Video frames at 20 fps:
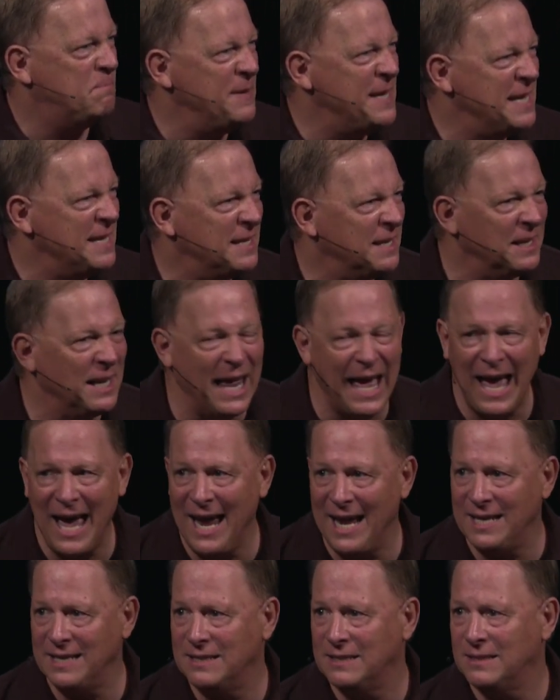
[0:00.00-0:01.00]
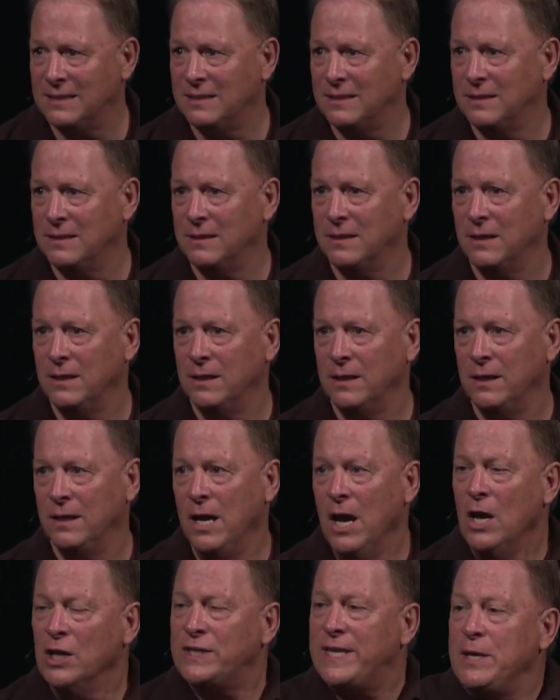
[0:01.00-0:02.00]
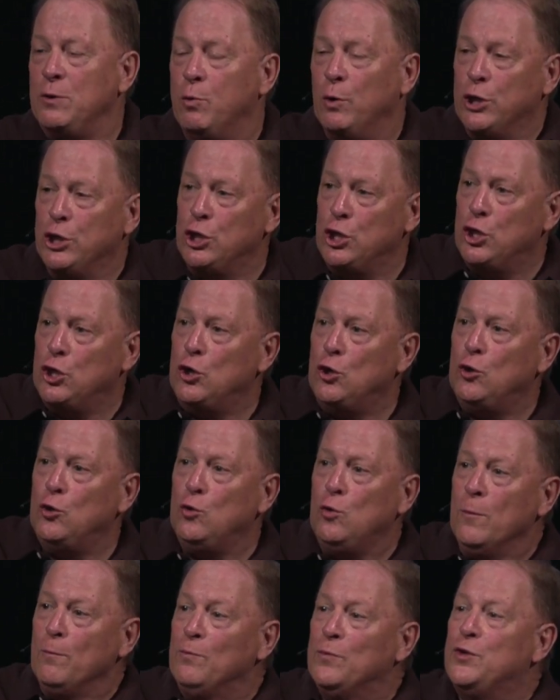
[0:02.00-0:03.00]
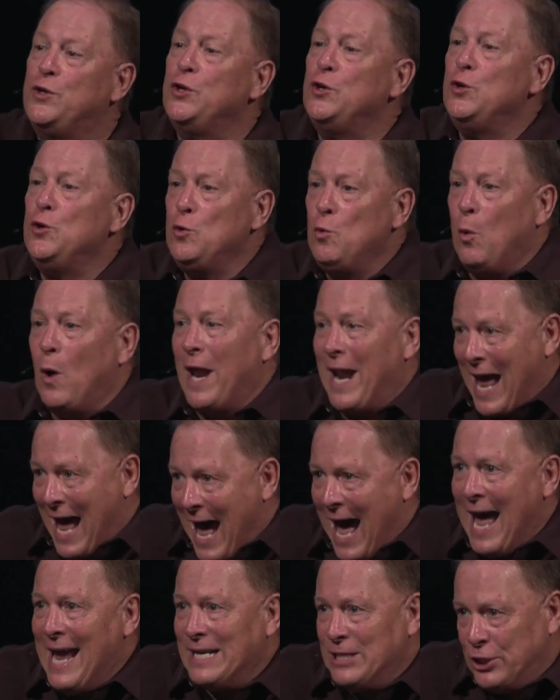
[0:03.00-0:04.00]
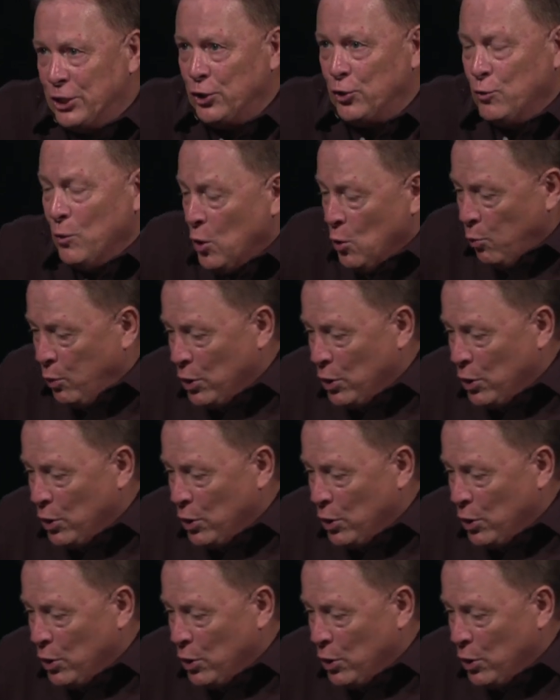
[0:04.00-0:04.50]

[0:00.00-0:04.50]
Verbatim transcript: Be the light. See, when you do what I do,